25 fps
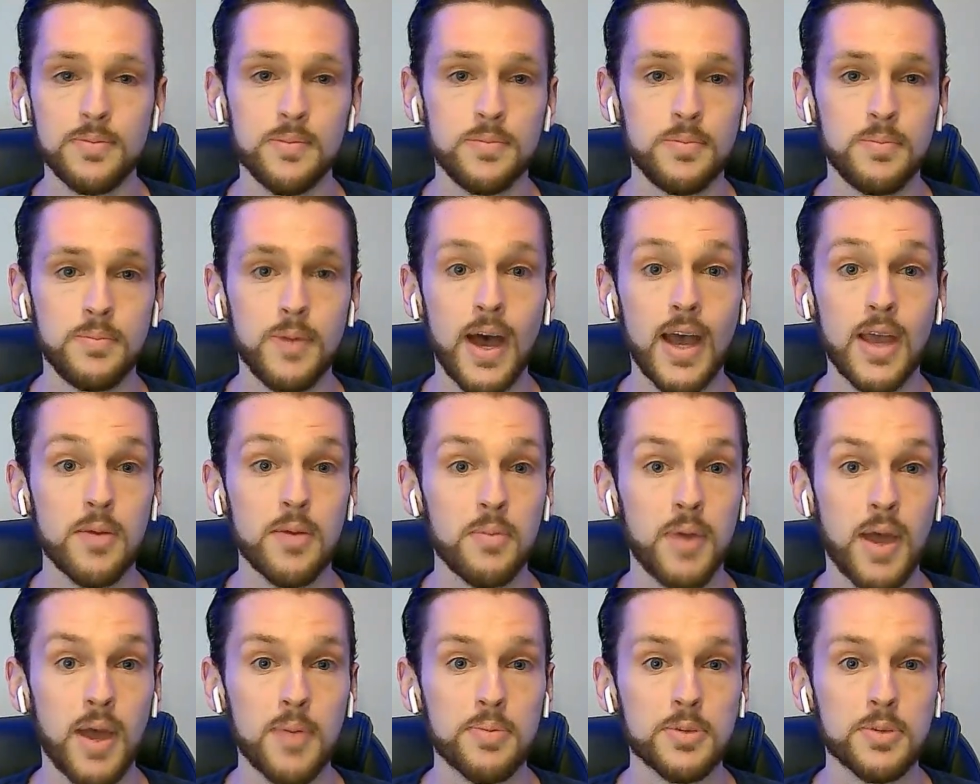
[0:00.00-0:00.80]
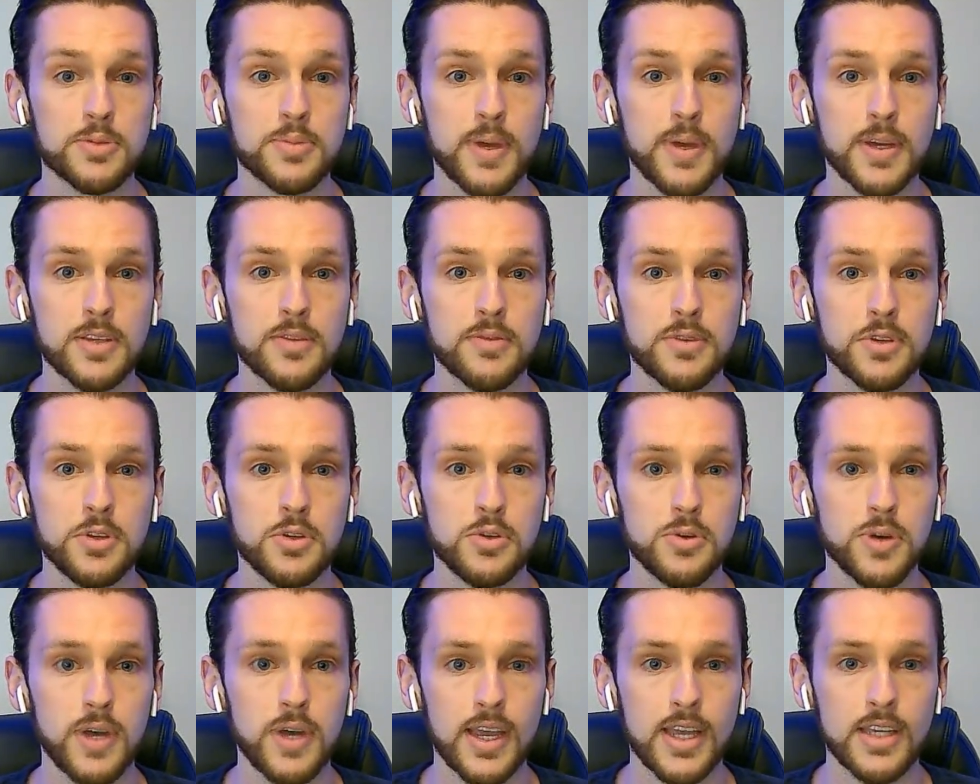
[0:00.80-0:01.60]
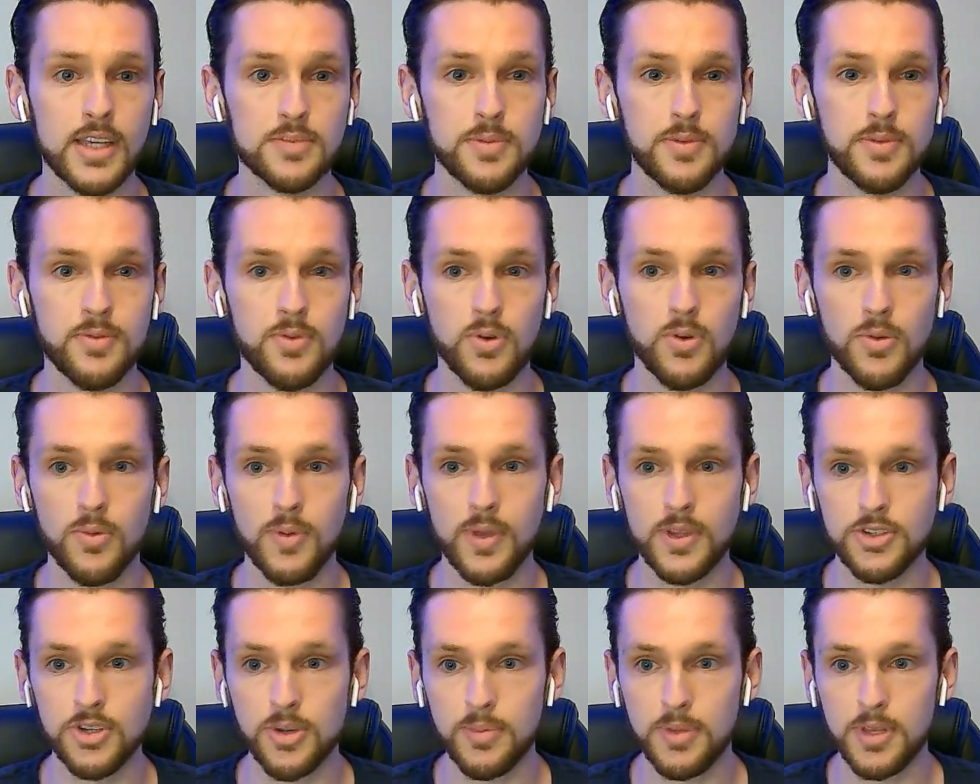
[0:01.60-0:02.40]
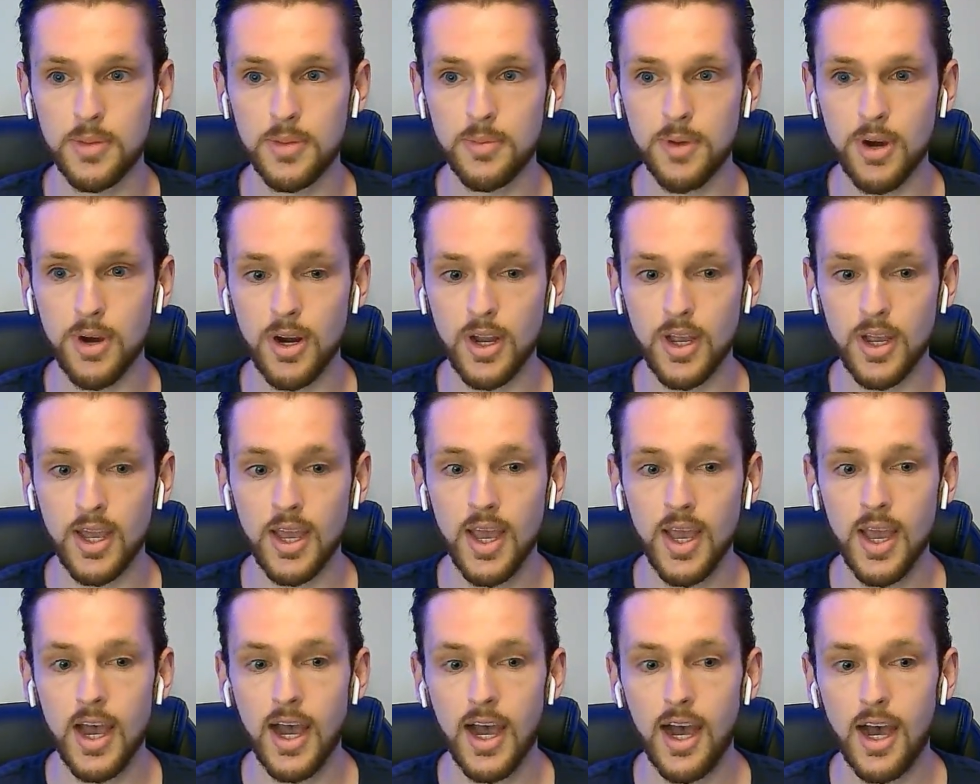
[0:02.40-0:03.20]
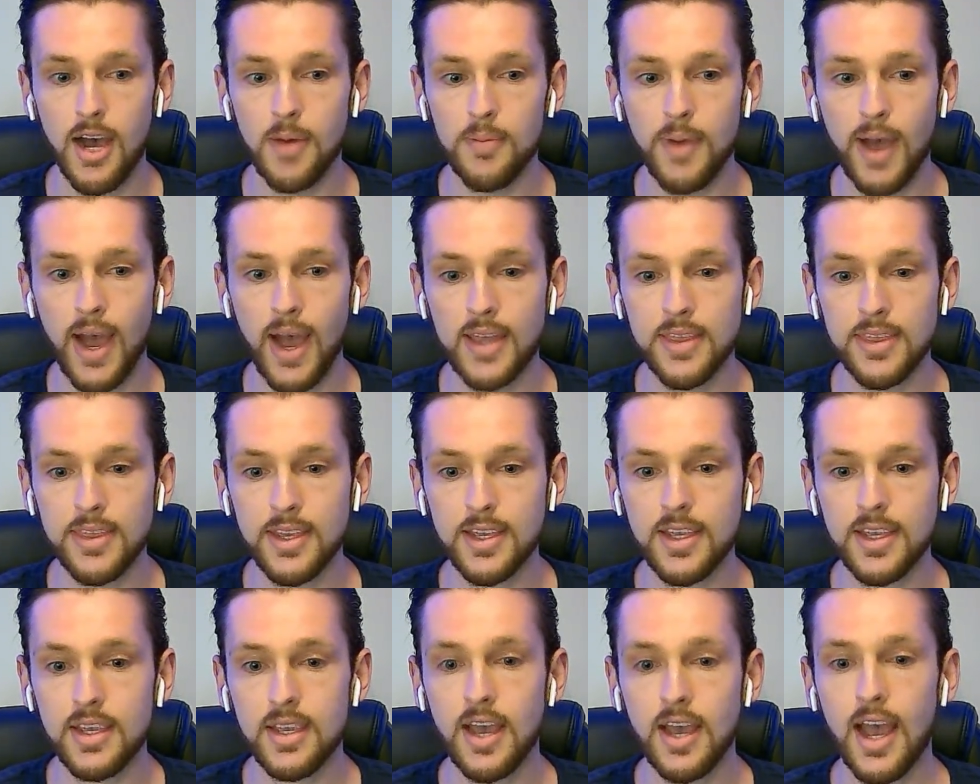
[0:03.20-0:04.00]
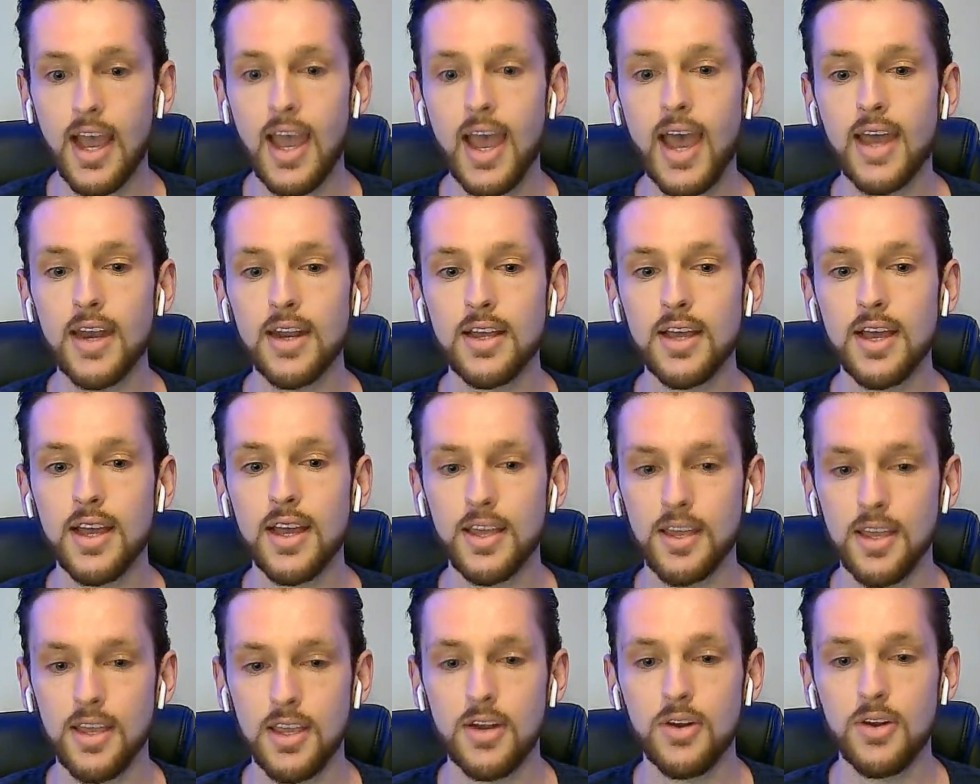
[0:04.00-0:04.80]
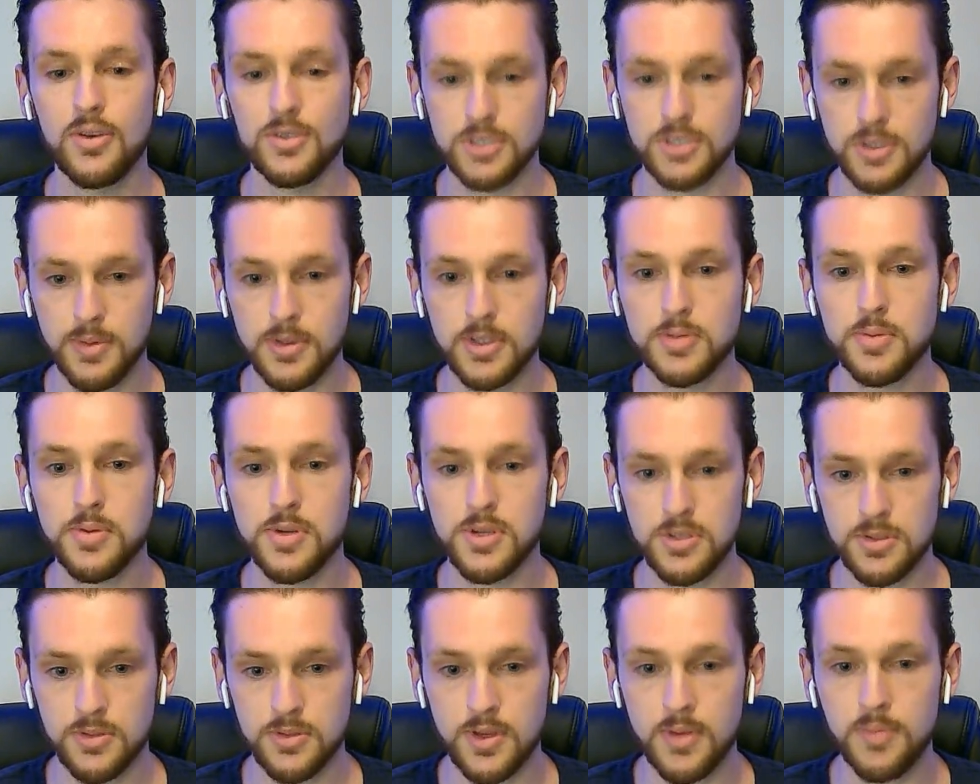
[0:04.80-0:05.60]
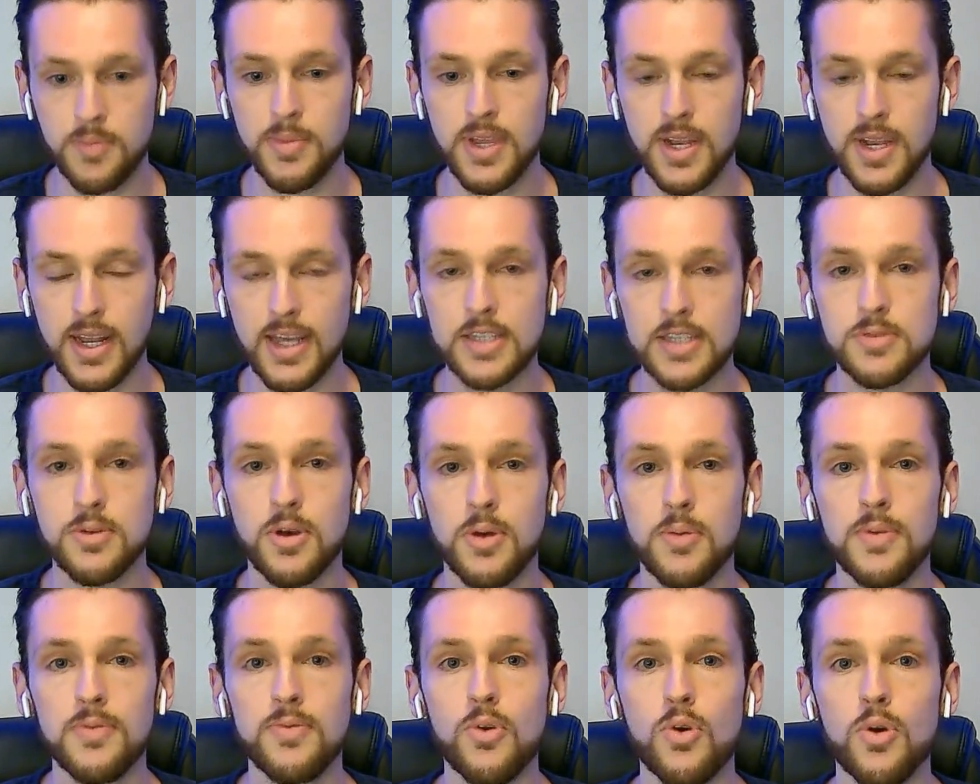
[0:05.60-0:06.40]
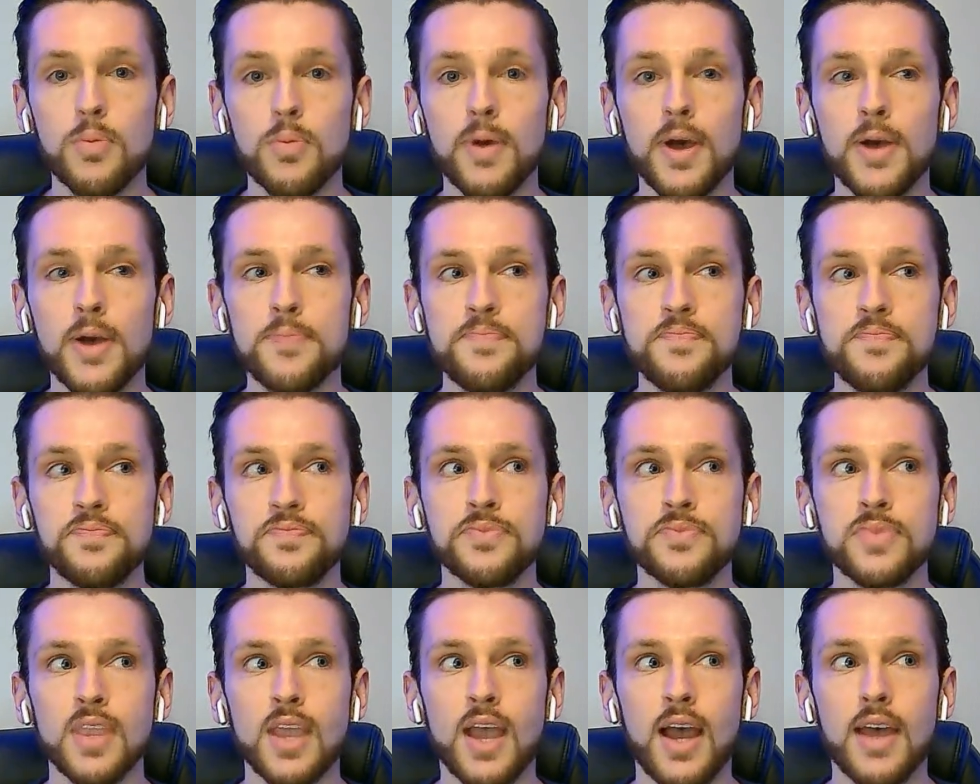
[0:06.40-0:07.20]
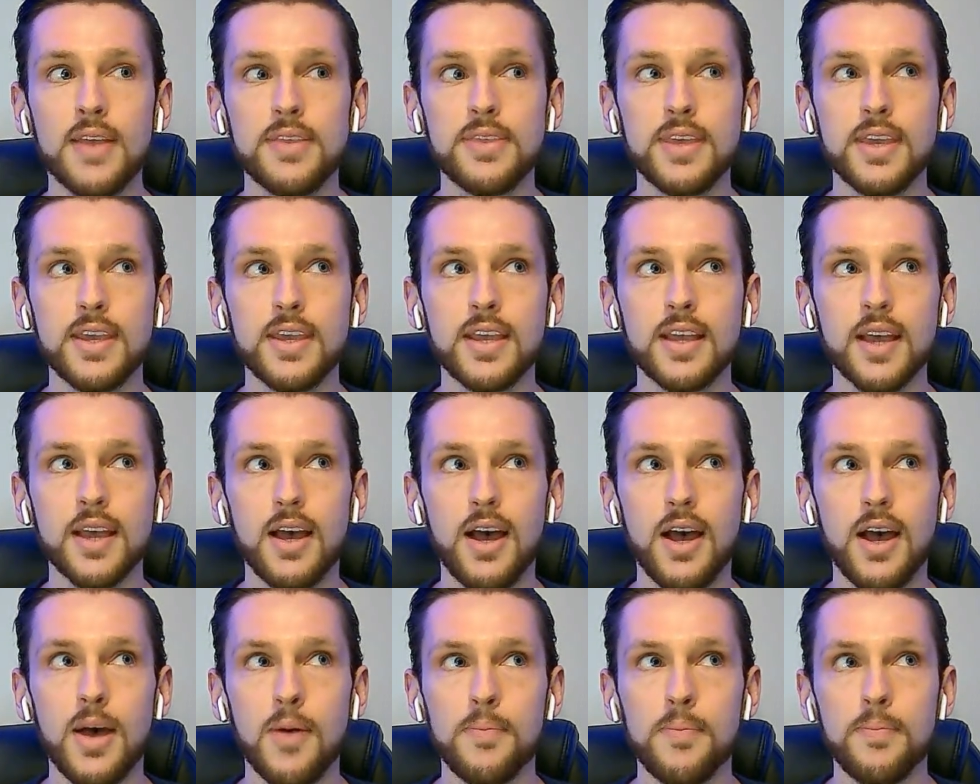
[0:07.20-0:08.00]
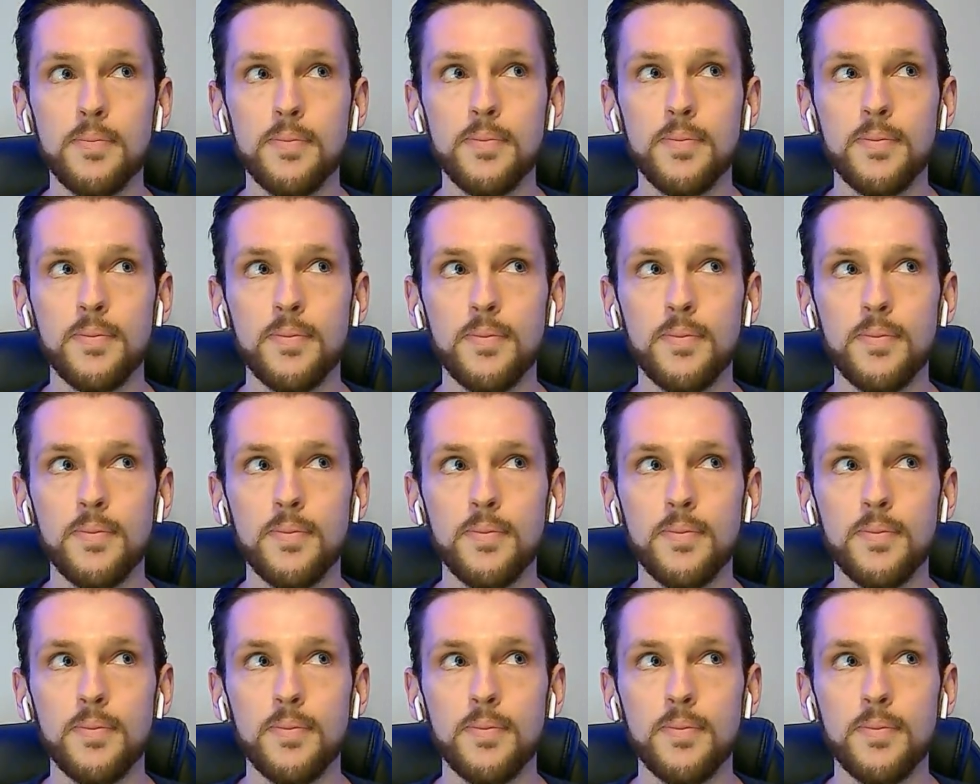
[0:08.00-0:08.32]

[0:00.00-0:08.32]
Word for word: my my perspective too i guess before we jump into marc um, i think i had a, a, you know some experience competing as well before but i think um,